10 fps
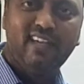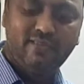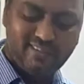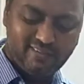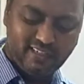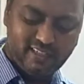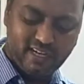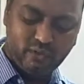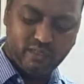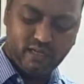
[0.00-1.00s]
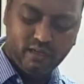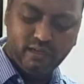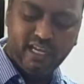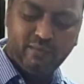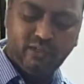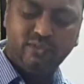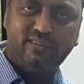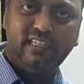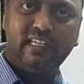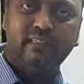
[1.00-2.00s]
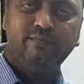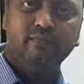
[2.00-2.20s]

services sector you can able to see that